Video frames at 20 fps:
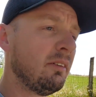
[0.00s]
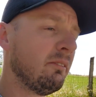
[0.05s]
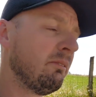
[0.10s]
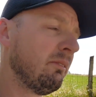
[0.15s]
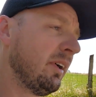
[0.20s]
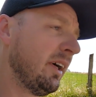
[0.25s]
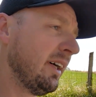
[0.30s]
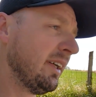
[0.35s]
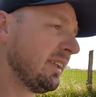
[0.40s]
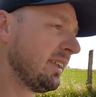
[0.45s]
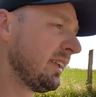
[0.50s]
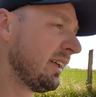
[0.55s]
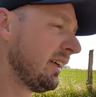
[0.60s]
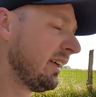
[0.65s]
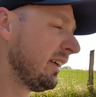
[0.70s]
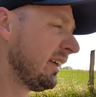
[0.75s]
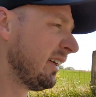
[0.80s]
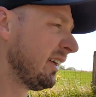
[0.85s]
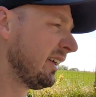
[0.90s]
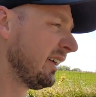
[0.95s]
But
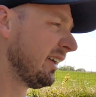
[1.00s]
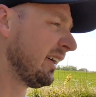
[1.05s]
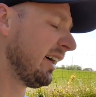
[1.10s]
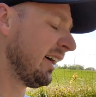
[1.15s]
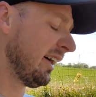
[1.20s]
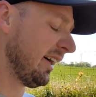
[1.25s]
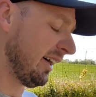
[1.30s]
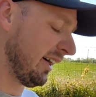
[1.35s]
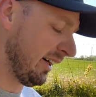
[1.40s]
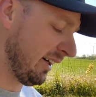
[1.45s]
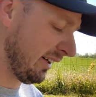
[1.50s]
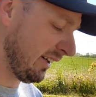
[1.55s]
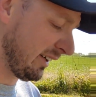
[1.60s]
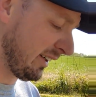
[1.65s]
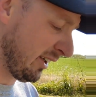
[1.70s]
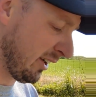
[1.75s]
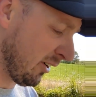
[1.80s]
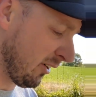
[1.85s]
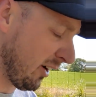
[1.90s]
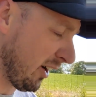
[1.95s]
uh, you
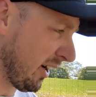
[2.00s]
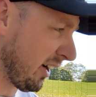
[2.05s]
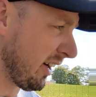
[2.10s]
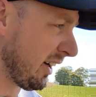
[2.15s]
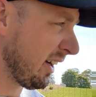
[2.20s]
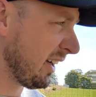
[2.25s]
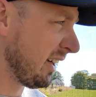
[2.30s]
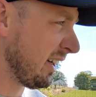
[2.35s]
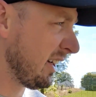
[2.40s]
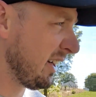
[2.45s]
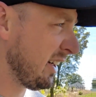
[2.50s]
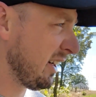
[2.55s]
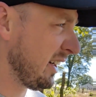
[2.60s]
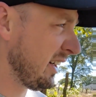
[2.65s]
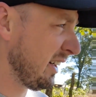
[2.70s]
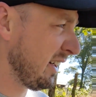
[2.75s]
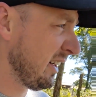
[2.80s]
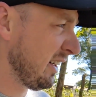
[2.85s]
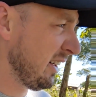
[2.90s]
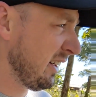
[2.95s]
know,
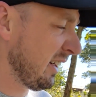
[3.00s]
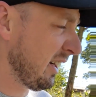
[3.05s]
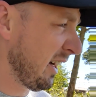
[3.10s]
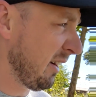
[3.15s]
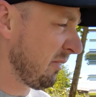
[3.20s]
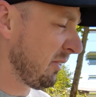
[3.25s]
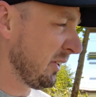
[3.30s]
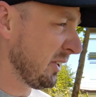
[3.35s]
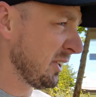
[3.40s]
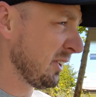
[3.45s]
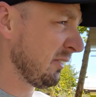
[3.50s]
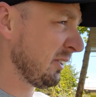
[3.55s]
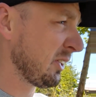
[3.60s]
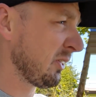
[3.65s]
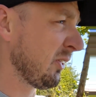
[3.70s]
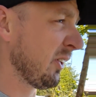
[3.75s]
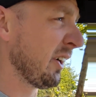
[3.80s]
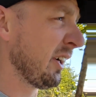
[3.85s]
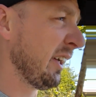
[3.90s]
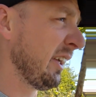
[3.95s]
I put so much
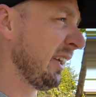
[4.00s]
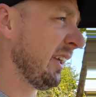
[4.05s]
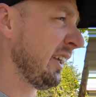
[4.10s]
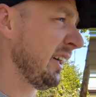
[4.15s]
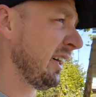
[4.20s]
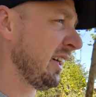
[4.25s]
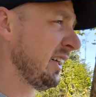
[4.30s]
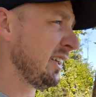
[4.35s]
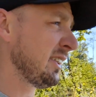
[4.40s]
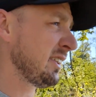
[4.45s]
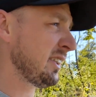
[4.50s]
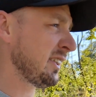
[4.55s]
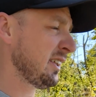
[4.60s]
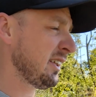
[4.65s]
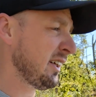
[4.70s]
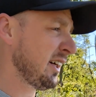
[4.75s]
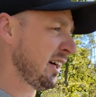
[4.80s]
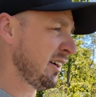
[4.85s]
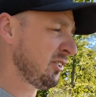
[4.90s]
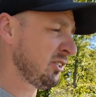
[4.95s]
work into these
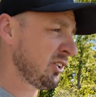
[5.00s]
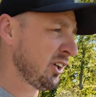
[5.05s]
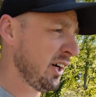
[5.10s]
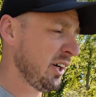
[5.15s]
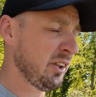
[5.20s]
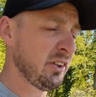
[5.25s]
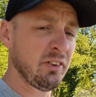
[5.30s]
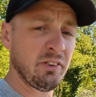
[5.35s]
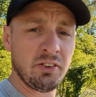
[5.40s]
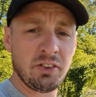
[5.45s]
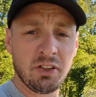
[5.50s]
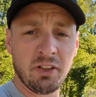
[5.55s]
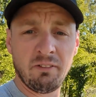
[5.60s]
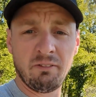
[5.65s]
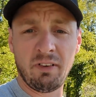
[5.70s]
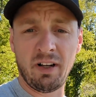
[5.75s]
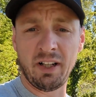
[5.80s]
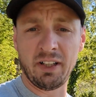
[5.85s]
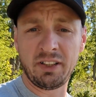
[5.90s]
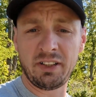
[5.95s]
and try to do so
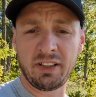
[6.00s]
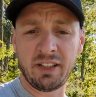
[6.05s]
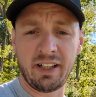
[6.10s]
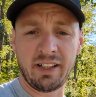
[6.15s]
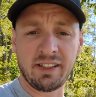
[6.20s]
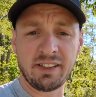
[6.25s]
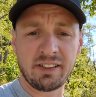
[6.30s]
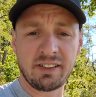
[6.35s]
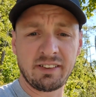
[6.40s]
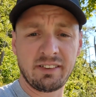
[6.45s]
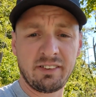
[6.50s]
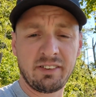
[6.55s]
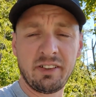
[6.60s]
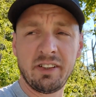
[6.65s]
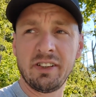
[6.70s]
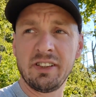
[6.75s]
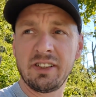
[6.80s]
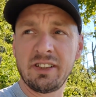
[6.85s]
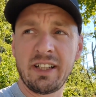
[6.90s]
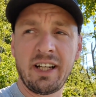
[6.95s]
much. I just
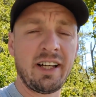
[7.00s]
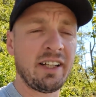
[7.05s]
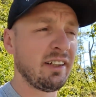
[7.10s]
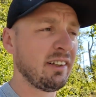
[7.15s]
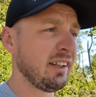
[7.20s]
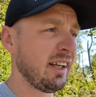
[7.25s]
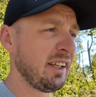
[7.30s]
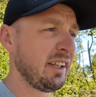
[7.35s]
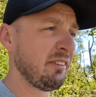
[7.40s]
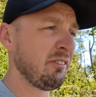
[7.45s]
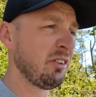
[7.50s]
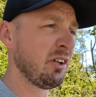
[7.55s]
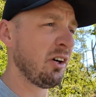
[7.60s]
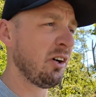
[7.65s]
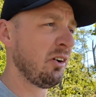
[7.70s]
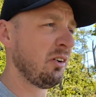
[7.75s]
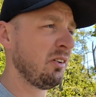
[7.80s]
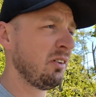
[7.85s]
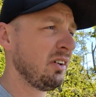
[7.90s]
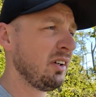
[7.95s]
couldn't stand to let them
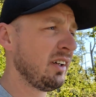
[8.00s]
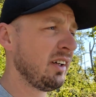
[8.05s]
go.